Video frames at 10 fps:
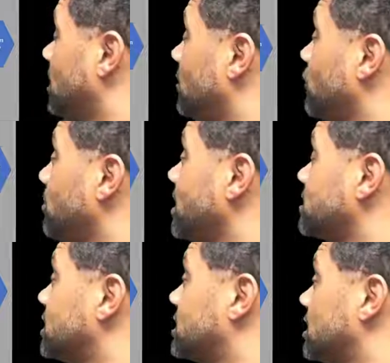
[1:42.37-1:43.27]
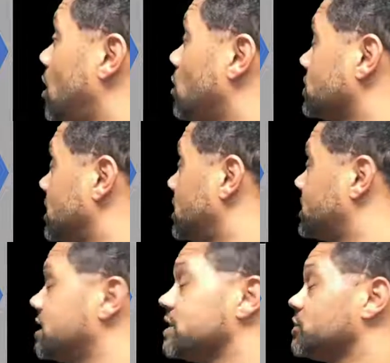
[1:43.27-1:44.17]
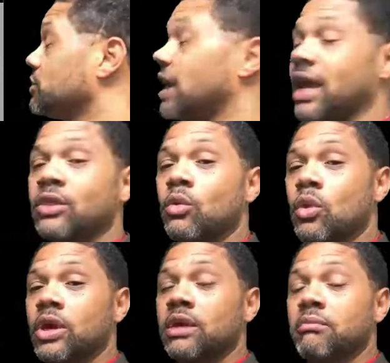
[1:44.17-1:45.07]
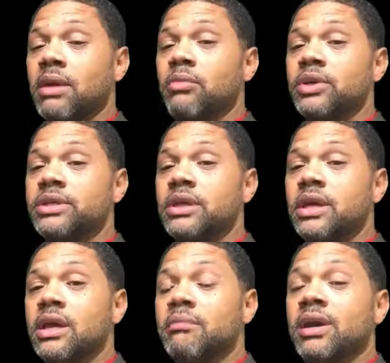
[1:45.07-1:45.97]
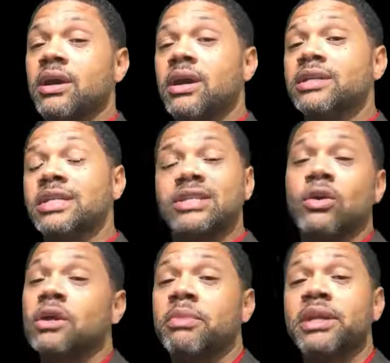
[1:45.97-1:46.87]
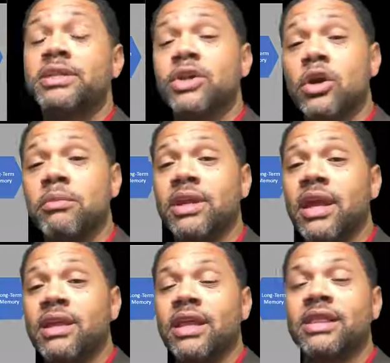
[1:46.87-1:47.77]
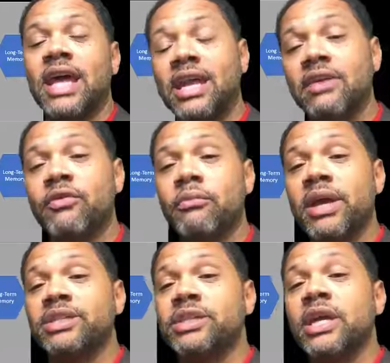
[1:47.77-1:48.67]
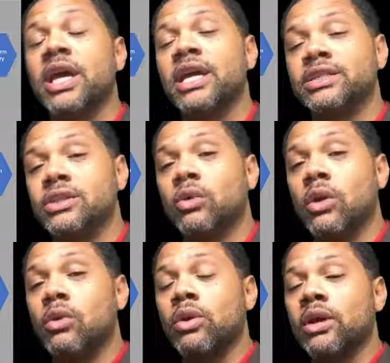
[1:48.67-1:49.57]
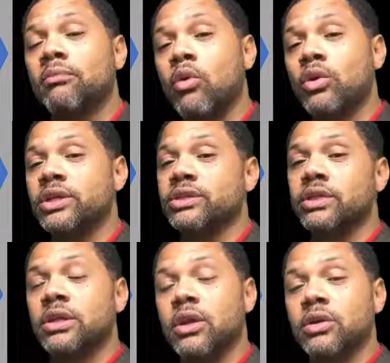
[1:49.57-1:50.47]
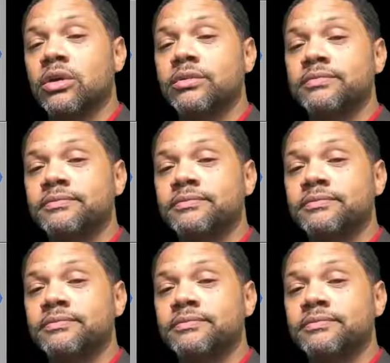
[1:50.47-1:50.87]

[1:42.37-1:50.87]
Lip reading: information is lost in the sensory and the working memories because it's already been determined that that information is no longer important to the learner.